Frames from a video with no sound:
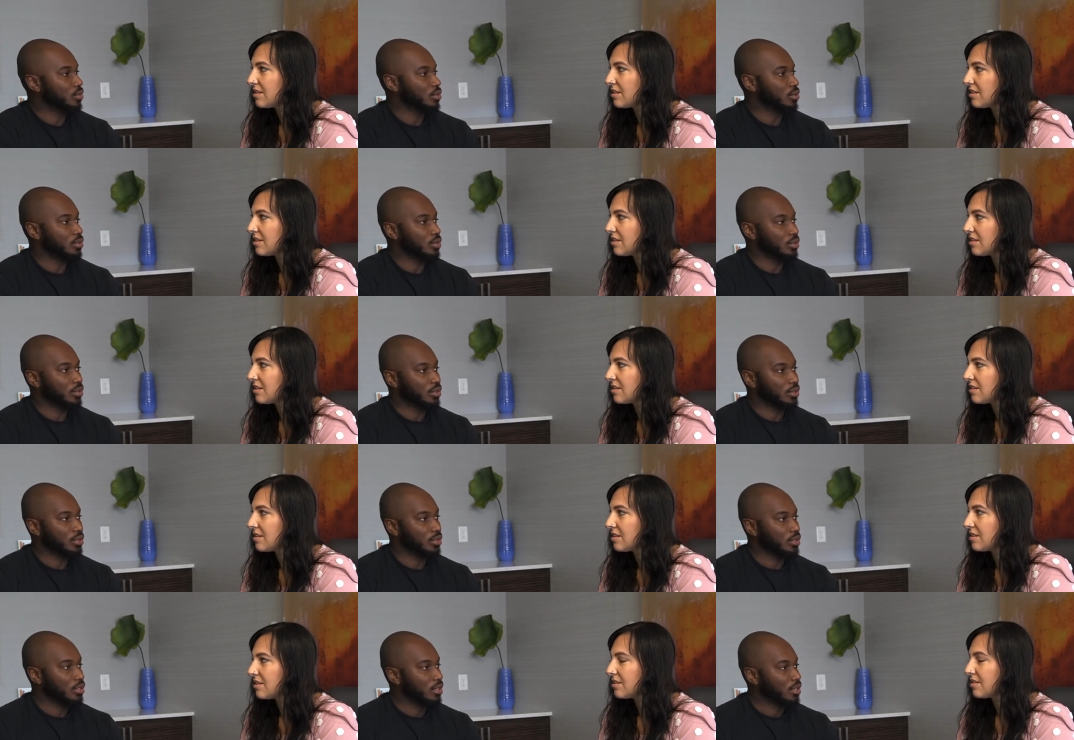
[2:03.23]

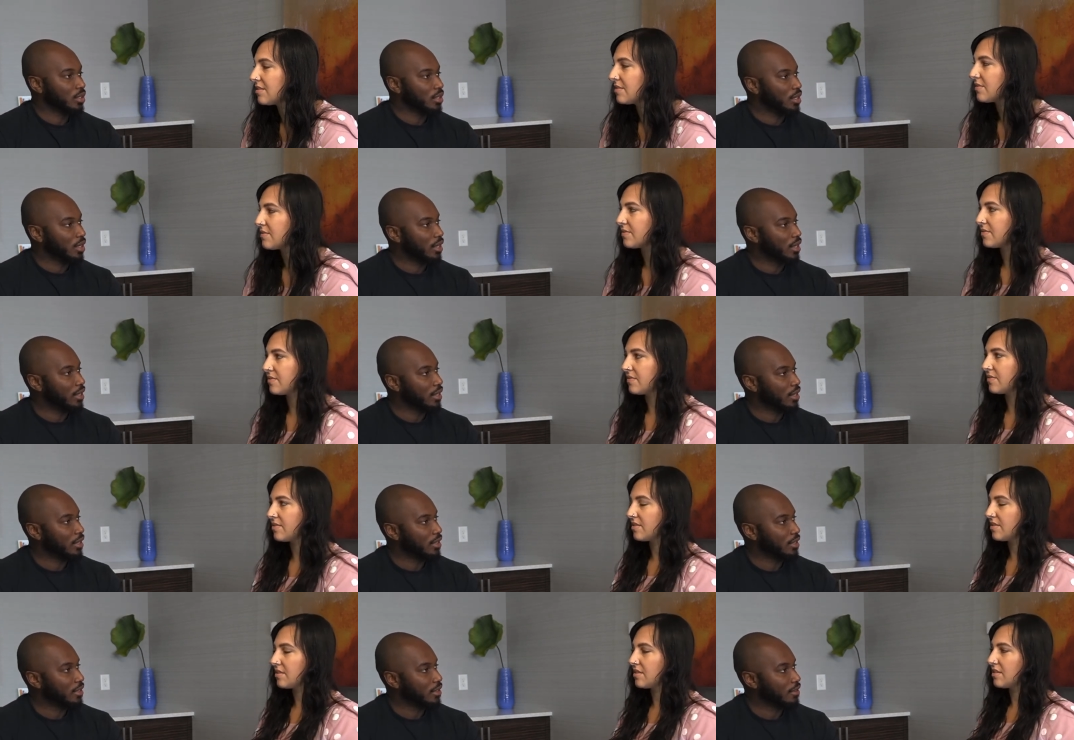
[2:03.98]
Speaker 1: or
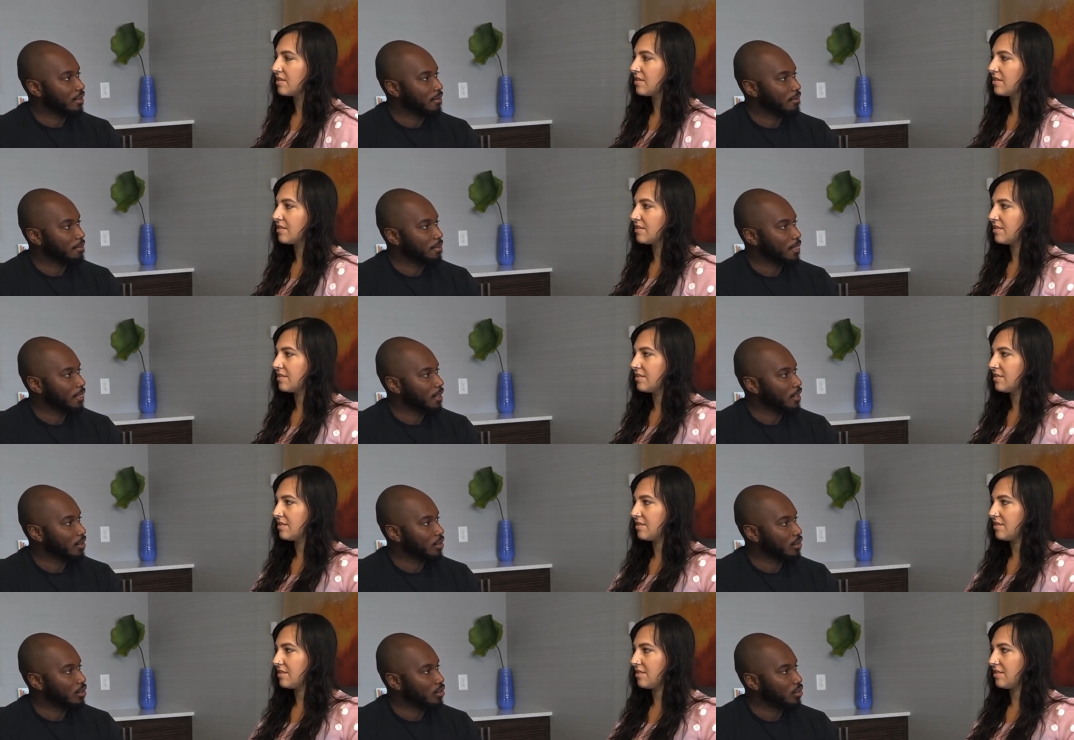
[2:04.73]
uh,
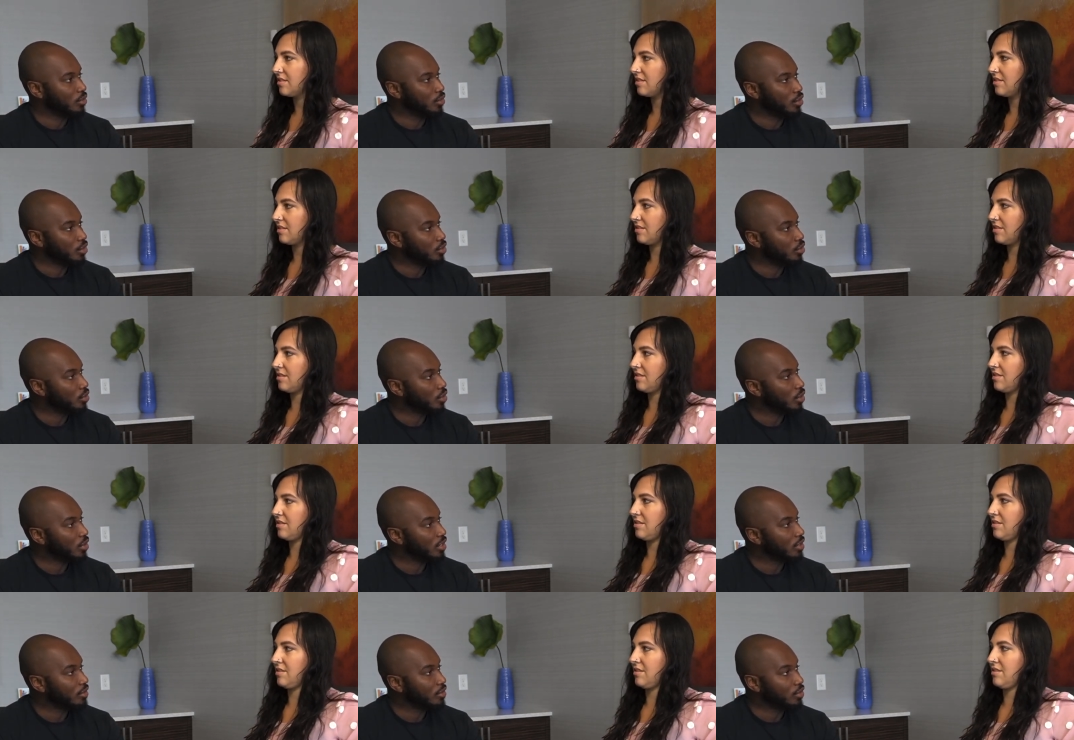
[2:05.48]
you know
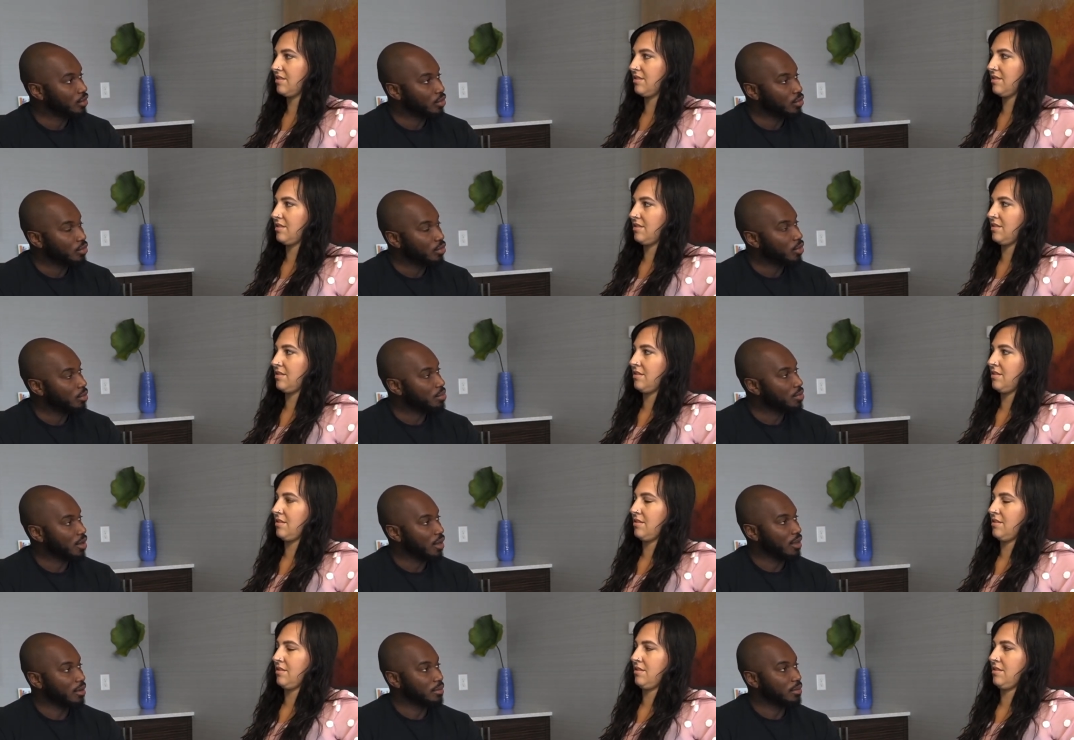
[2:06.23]
neuro
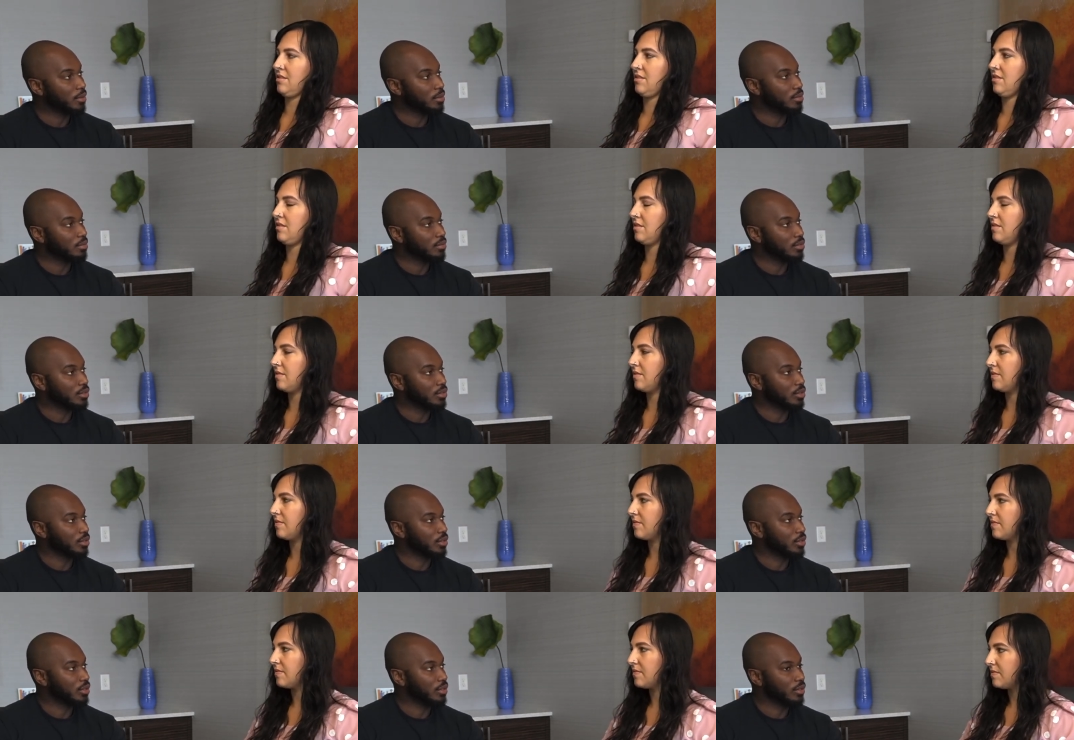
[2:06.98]
neuro
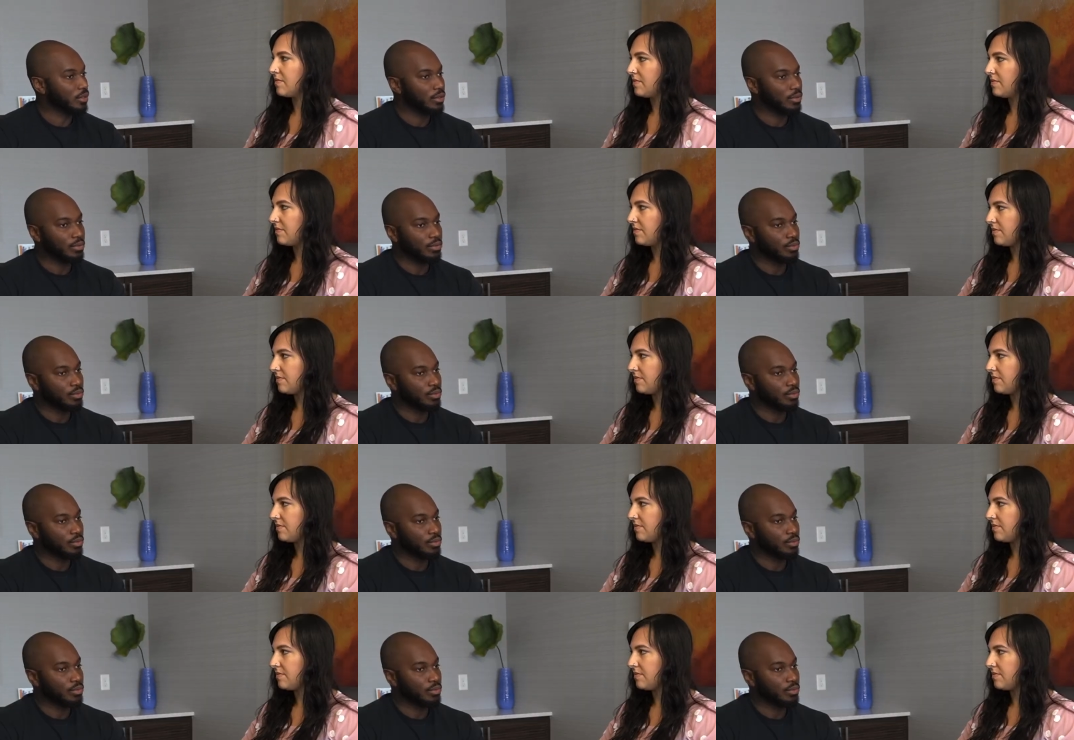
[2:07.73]
problems or